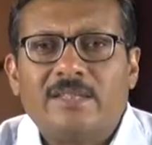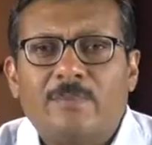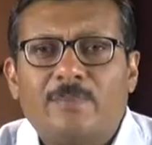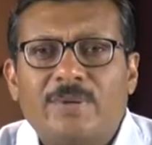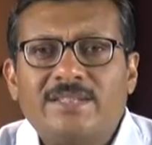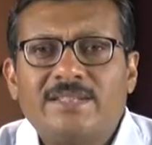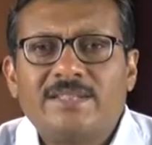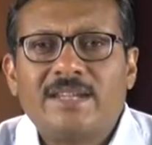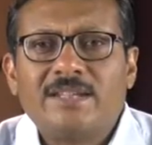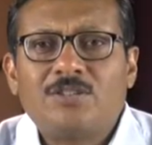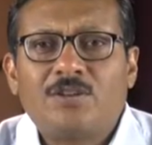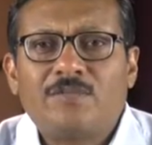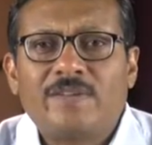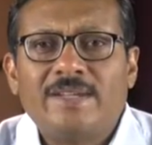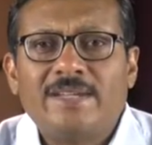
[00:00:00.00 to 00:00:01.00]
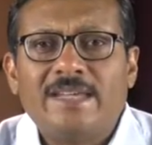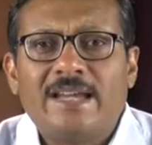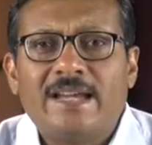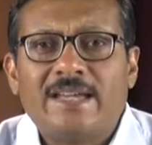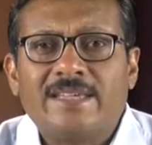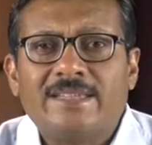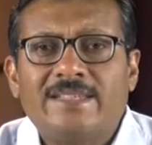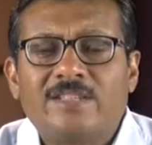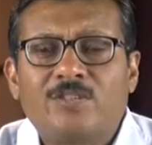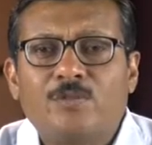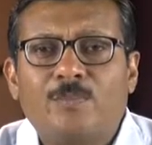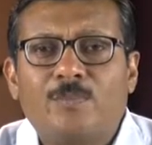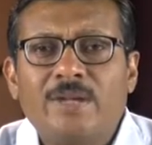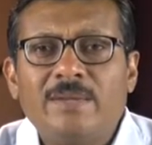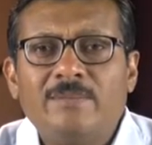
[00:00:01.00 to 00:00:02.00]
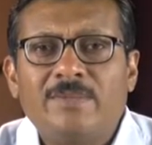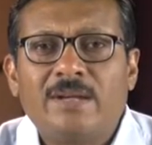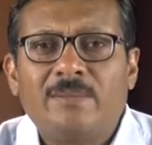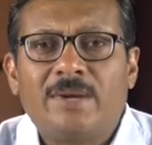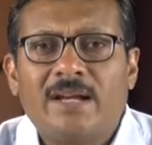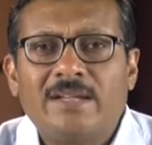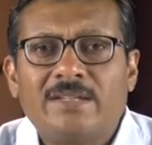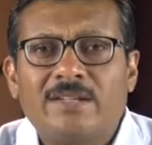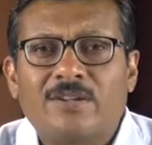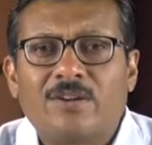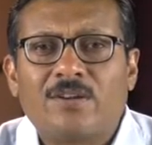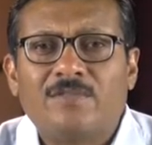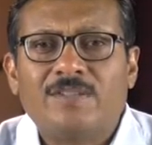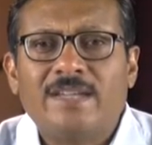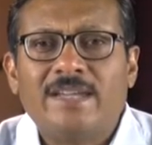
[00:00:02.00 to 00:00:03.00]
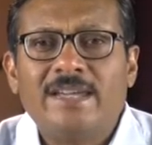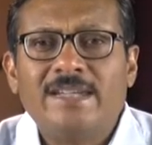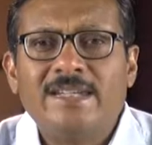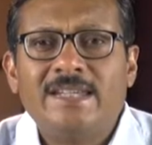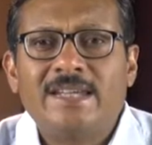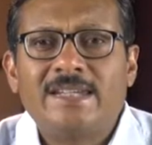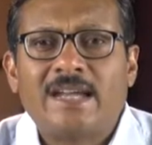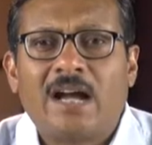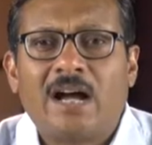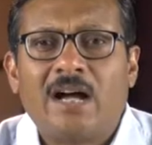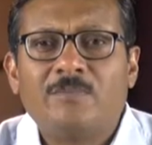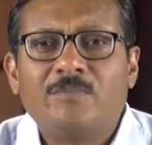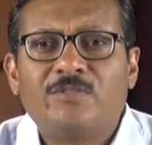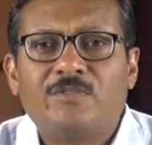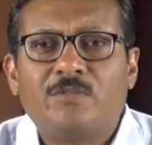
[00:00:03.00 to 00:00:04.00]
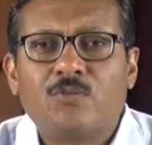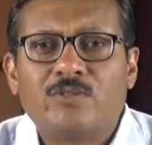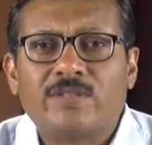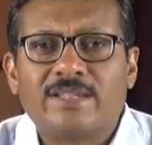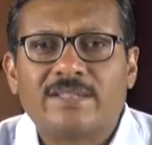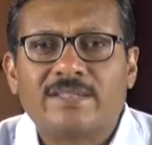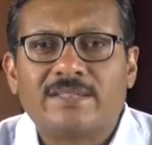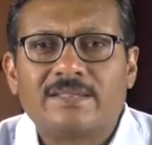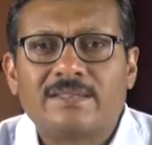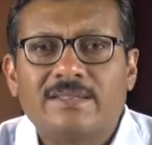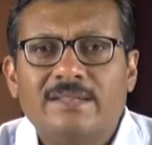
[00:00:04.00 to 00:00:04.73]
The President of India is the Supreme Commander of the Indian Armed Forces.